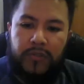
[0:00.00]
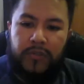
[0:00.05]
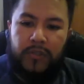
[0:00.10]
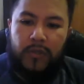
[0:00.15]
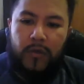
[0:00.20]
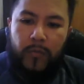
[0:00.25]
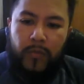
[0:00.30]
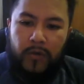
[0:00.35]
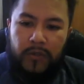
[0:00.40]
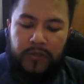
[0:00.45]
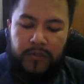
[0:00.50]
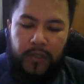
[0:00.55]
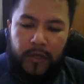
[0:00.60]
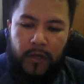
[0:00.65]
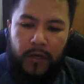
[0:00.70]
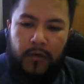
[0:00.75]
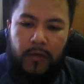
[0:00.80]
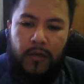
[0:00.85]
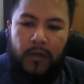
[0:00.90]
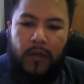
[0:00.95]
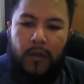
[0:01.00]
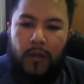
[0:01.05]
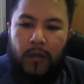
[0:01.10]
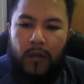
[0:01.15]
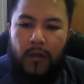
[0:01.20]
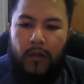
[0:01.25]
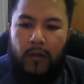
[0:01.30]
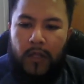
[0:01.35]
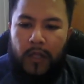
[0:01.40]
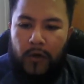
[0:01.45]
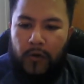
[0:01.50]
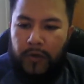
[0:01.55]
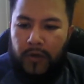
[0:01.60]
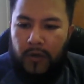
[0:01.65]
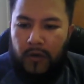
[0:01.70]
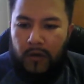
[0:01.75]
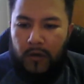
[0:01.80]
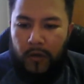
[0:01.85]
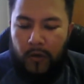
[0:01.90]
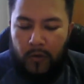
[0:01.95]
here, verse there, little
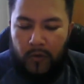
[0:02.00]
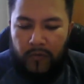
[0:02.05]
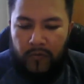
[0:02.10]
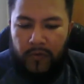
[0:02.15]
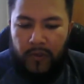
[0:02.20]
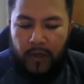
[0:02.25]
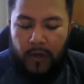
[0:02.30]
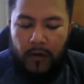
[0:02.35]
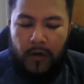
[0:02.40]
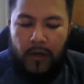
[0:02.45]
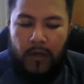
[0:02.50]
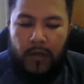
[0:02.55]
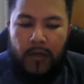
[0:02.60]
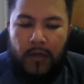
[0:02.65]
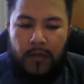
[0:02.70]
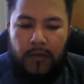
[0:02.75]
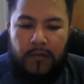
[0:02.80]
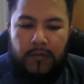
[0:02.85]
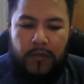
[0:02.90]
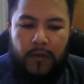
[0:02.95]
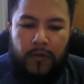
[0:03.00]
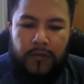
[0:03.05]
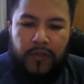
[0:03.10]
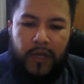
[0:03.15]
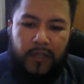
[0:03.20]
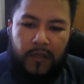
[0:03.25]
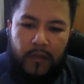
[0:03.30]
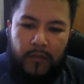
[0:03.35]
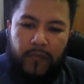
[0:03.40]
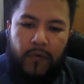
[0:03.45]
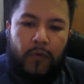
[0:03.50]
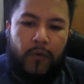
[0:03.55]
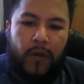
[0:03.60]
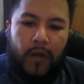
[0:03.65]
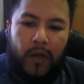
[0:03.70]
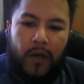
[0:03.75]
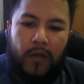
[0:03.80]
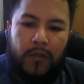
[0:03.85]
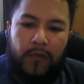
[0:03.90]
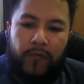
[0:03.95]
here, little over there. So to get the
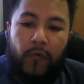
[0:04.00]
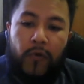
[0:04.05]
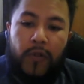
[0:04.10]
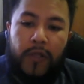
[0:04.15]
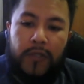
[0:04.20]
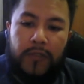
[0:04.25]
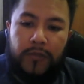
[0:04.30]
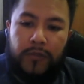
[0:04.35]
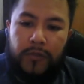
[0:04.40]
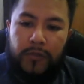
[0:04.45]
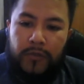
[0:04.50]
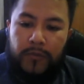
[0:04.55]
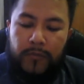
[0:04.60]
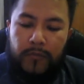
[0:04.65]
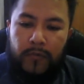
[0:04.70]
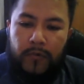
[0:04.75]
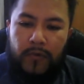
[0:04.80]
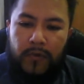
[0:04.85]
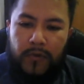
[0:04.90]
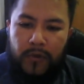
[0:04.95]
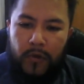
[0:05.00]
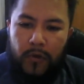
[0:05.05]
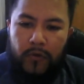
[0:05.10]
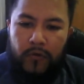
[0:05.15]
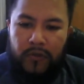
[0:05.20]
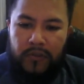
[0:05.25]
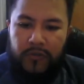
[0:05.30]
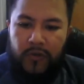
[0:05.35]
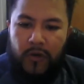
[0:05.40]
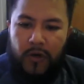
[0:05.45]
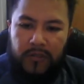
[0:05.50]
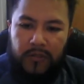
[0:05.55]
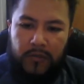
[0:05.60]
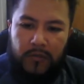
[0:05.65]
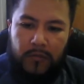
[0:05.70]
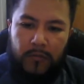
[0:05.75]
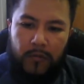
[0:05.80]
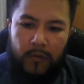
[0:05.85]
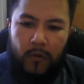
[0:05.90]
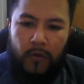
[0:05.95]
full answer,
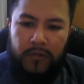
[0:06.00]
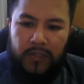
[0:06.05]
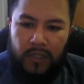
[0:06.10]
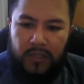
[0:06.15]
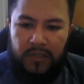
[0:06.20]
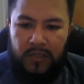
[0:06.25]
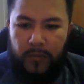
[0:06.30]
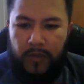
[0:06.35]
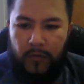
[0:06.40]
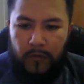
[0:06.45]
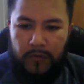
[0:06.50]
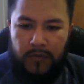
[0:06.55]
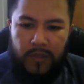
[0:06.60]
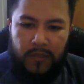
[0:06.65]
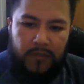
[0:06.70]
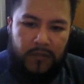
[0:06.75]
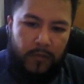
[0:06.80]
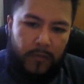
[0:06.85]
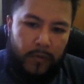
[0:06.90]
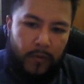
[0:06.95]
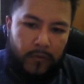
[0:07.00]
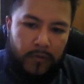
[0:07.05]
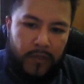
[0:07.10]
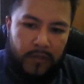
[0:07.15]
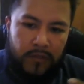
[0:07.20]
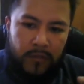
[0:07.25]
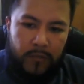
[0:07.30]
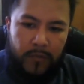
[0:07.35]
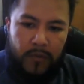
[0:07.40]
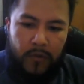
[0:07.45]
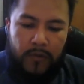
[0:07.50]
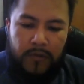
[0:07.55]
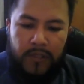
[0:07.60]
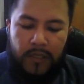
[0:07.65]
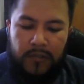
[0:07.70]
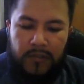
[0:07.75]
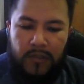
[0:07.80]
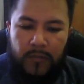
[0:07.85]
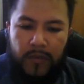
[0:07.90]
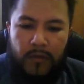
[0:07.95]
crisscrossing Old Testament, New Testament, New Testament, Old
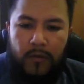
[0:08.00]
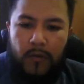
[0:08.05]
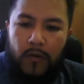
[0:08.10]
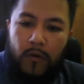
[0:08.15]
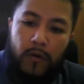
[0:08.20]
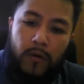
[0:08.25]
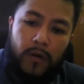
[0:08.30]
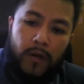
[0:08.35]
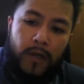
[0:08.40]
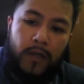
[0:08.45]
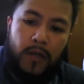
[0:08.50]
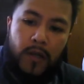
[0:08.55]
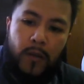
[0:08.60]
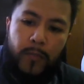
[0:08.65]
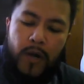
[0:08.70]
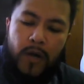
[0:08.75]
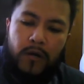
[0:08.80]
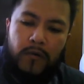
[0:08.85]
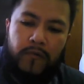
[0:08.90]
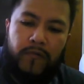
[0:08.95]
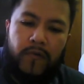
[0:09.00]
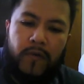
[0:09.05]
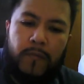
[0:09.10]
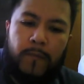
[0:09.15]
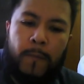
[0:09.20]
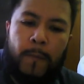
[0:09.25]
Testament, or and Apocrypha.